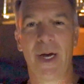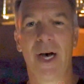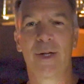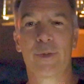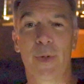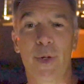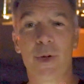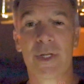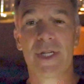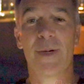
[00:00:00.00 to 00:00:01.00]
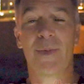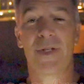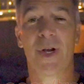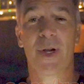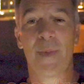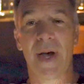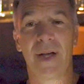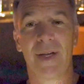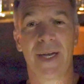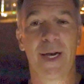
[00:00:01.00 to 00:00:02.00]
entrepreneurship, we talk
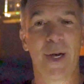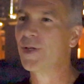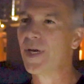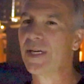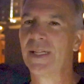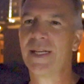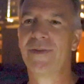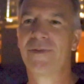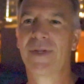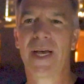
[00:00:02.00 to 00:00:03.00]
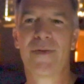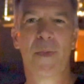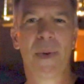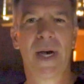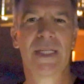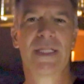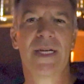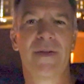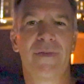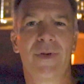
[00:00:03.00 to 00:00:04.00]
about trying to live kind of a
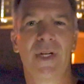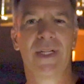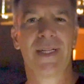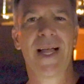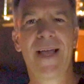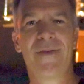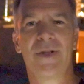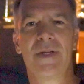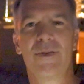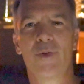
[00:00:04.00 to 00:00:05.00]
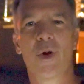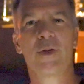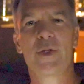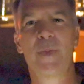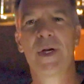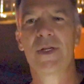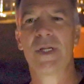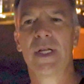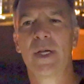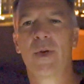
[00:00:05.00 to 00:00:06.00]
positive life and grow
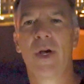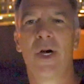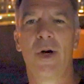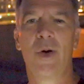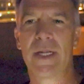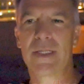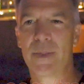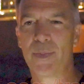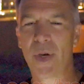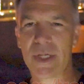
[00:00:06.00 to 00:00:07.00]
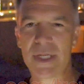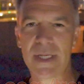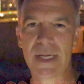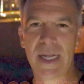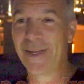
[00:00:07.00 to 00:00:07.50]
spiritually and grow as a person.